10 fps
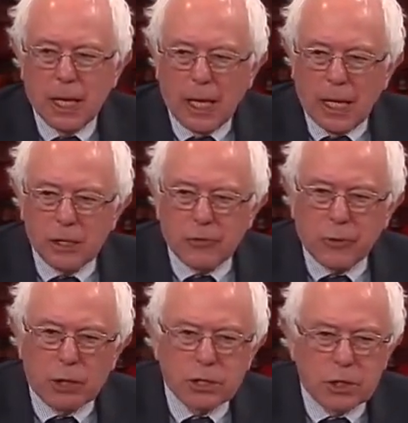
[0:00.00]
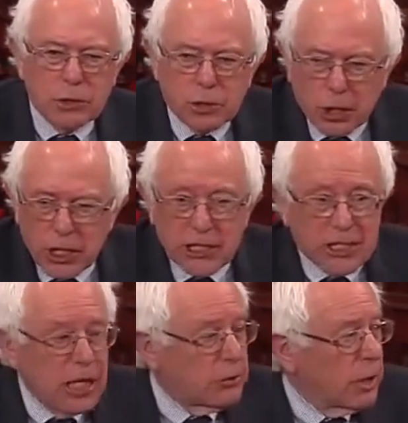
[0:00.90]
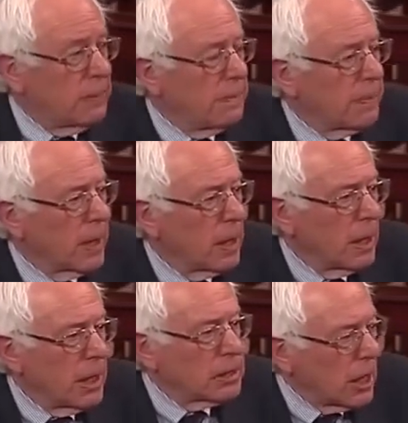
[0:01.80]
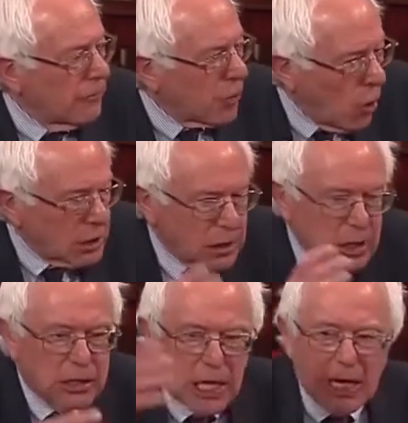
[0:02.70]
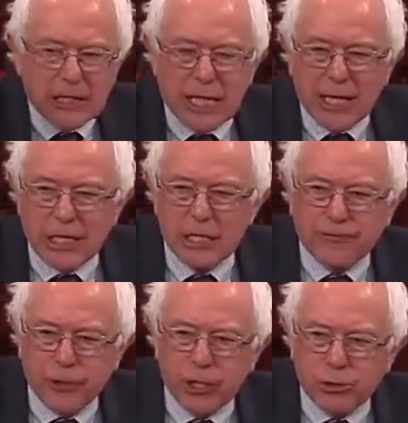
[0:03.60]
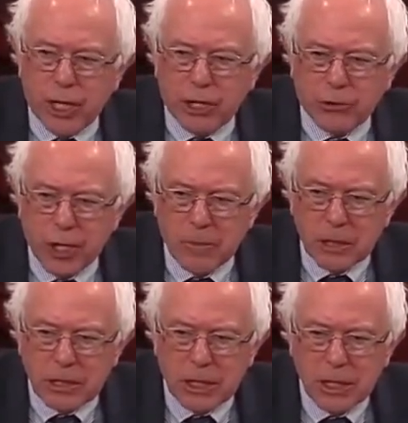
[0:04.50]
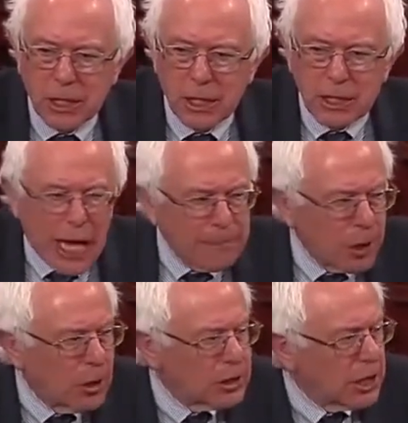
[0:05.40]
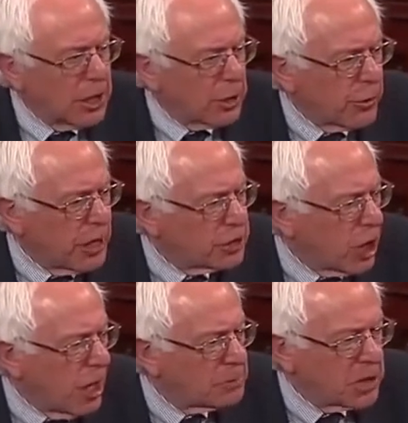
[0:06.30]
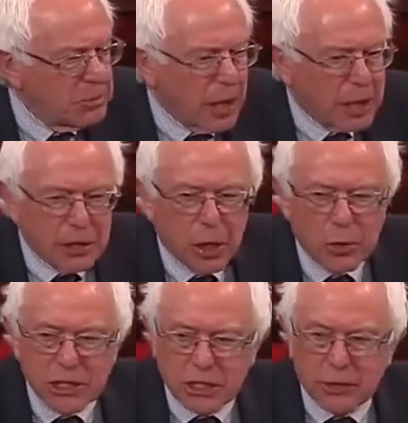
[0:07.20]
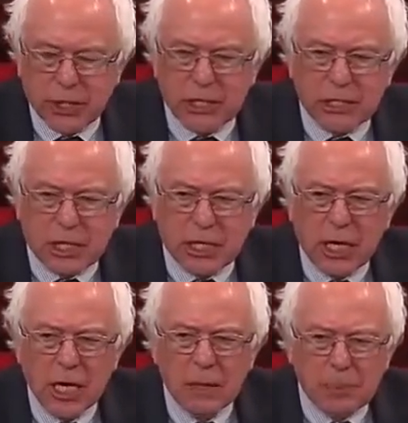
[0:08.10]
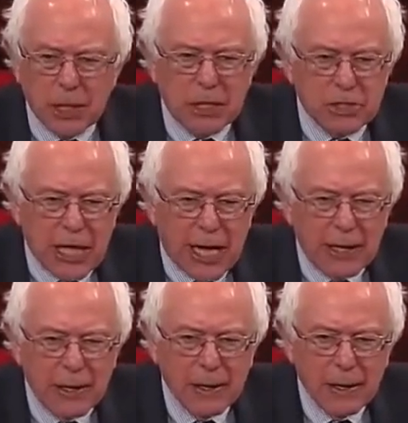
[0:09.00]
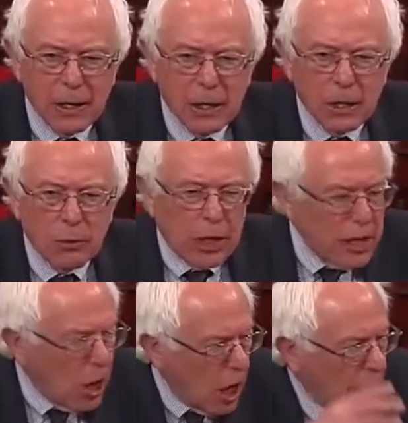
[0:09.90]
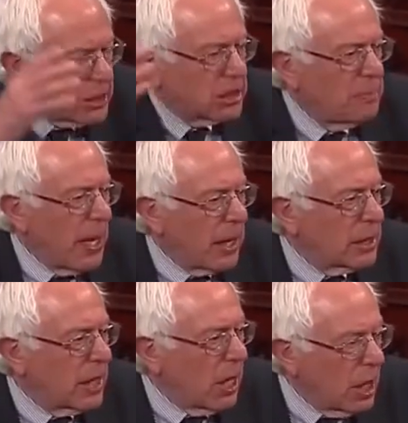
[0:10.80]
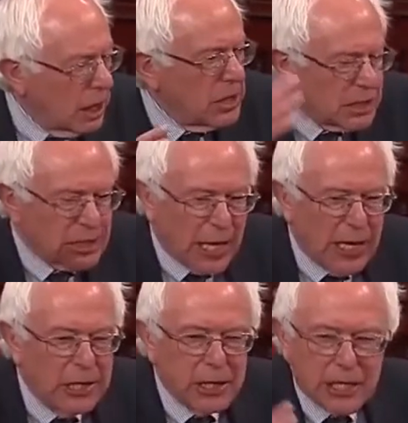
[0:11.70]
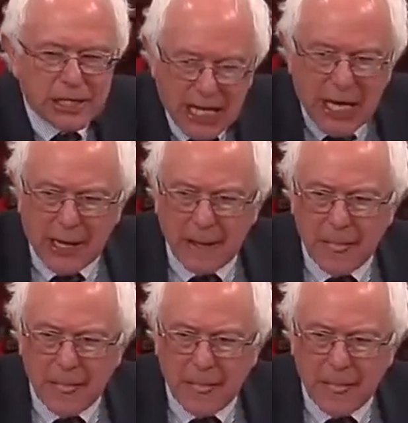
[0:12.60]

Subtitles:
End of quote. So the dirty secret is that, of course, these guys like these free trade agreements, not because they're going to create jobs in America. No one seriously believes that. When they're honest about it, they understand and they say